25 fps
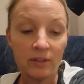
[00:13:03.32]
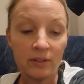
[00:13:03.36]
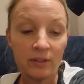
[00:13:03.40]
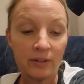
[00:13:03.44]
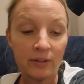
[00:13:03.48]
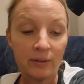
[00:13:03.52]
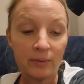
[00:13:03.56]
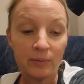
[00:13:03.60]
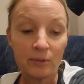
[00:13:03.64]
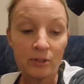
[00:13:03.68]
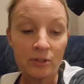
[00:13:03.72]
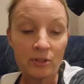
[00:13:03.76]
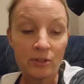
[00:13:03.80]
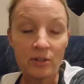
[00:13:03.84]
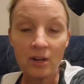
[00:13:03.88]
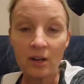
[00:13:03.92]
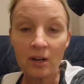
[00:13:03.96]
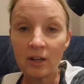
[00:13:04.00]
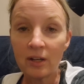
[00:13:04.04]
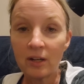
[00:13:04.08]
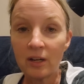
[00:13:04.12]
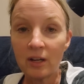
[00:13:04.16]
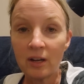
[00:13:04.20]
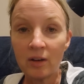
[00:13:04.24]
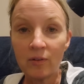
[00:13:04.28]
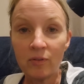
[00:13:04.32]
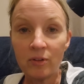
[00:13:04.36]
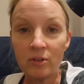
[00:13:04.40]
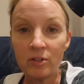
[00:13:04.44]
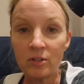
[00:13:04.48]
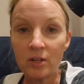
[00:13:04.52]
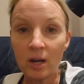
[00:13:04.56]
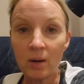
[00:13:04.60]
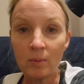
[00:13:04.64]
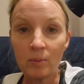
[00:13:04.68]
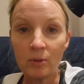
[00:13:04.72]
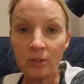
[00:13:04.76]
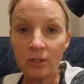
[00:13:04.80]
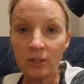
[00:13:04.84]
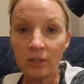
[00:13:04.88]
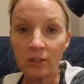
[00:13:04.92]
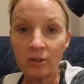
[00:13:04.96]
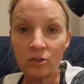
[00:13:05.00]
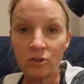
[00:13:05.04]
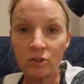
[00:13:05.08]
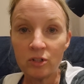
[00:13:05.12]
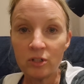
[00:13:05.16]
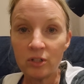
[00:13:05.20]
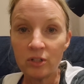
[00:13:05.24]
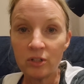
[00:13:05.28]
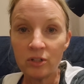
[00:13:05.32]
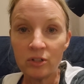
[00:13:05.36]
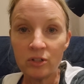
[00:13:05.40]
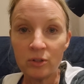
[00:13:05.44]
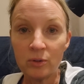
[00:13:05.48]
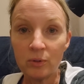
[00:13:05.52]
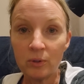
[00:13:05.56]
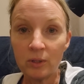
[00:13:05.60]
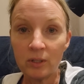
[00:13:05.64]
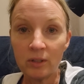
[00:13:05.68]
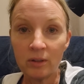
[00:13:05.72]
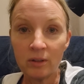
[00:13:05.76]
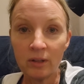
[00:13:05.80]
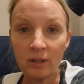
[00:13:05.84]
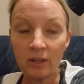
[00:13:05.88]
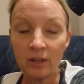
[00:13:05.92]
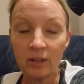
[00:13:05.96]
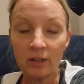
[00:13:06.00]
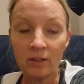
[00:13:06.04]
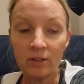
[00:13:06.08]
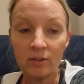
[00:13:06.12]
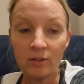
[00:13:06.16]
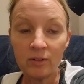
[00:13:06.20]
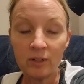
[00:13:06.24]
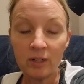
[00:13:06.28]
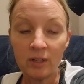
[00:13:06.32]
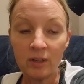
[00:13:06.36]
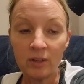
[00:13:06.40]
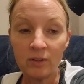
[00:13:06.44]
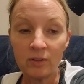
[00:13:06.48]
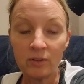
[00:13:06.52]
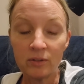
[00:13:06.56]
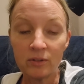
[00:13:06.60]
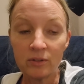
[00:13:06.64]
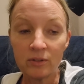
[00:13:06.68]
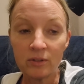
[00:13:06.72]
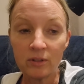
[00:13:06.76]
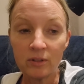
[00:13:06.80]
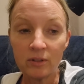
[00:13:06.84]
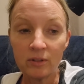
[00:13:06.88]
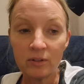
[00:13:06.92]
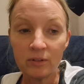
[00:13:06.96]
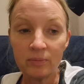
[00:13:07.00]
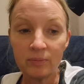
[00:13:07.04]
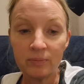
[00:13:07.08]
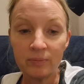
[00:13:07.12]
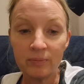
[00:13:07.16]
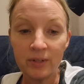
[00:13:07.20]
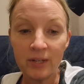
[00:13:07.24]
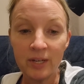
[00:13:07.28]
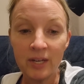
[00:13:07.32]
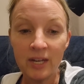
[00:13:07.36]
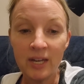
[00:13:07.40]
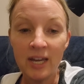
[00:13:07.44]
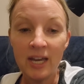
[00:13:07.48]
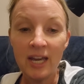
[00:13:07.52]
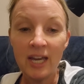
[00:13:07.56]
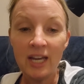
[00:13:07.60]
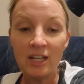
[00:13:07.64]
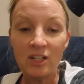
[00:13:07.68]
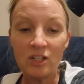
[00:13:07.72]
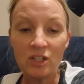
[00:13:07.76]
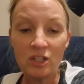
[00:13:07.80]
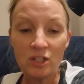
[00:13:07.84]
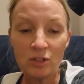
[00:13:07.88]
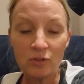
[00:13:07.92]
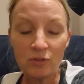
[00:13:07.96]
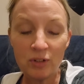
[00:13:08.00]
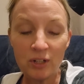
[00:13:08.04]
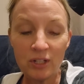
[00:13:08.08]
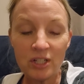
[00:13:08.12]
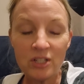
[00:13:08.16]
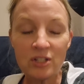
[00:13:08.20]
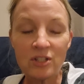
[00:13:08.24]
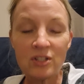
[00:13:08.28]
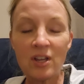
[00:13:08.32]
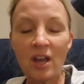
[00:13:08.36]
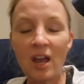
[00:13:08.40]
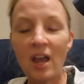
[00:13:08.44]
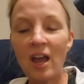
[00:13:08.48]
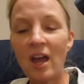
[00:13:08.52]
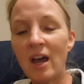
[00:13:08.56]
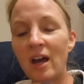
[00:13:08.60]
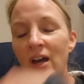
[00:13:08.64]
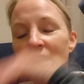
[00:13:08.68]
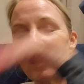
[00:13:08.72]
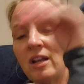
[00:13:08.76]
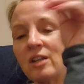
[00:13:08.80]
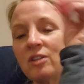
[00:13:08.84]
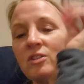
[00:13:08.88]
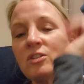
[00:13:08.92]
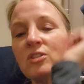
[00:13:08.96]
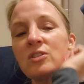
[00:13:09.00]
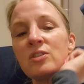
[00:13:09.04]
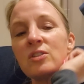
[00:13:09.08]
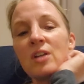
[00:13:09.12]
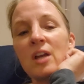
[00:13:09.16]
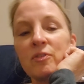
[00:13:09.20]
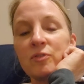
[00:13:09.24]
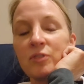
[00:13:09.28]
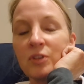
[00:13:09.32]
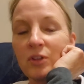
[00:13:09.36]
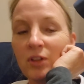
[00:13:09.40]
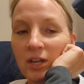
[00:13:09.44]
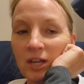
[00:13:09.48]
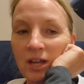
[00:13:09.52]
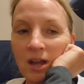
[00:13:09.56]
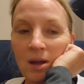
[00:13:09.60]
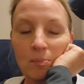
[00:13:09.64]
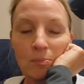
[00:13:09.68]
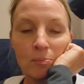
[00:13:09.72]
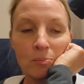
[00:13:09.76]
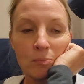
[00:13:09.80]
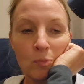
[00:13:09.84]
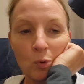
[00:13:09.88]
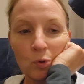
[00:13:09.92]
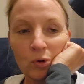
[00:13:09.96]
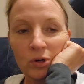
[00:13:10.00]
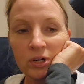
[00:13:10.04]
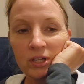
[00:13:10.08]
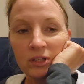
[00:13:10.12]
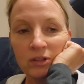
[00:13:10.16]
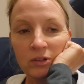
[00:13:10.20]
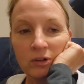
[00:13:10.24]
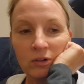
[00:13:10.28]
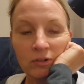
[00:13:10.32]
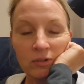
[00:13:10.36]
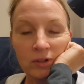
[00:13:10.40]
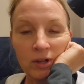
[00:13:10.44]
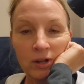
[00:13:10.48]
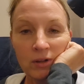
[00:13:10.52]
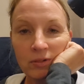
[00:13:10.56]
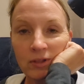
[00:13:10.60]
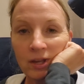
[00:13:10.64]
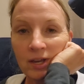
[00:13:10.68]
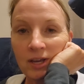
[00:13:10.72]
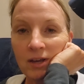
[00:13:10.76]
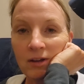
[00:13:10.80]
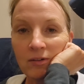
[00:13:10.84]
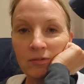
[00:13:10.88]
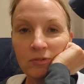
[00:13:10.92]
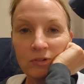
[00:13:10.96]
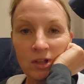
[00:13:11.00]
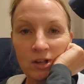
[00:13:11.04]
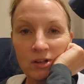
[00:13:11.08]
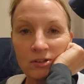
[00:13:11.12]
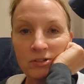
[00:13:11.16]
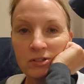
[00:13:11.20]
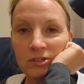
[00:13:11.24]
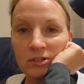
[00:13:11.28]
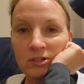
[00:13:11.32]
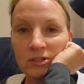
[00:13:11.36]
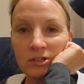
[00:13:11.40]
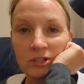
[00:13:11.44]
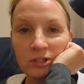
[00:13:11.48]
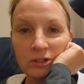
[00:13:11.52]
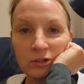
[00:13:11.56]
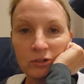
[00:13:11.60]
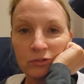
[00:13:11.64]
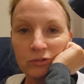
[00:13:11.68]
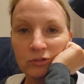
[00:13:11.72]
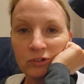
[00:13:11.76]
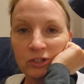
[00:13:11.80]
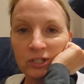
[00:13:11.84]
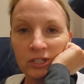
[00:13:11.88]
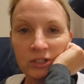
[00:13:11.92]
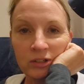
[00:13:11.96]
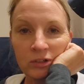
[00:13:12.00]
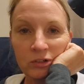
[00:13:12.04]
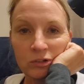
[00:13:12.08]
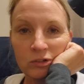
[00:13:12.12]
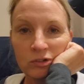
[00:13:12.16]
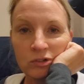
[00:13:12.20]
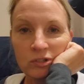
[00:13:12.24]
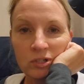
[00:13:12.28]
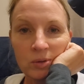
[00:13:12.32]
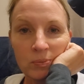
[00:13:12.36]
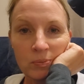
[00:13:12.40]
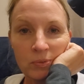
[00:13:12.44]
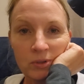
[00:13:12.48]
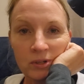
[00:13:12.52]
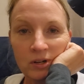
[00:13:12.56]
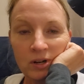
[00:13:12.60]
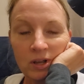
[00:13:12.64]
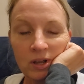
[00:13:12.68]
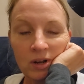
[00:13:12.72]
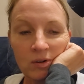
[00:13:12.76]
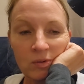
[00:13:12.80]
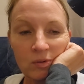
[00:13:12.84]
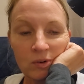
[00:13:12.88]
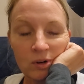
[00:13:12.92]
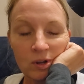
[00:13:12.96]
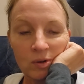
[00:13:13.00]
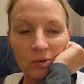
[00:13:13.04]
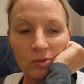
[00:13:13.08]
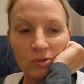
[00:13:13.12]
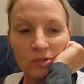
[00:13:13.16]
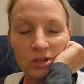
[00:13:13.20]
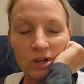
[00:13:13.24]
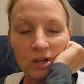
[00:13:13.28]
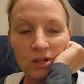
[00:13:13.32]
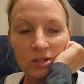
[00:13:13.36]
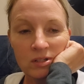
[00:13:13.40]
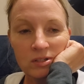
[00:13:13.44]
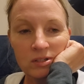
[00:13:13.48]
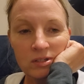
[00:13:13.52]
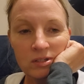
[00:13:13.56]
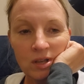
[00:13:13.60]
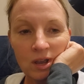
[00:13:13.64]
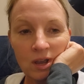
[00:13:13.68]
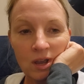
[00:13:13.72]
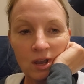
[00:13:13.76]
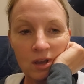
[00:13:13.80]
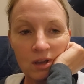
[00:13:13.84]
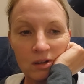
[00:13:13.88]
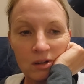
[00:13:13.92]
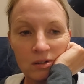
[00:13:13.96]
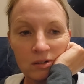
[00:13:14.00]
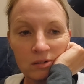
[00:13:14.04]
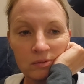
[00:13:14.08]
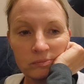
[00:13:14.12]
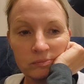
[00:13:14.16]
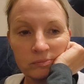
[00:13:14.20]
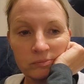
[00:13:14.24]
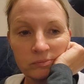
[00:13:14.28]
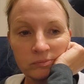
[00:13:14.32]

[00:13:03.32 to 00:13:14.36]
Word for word: you know, I'm just not going to have the time or the energy to do it like I do now. So it's just very sad. I just, I feel like I'm mourning the, uh, like I've lost a dear friend or something. I don't know. It's kind of sad.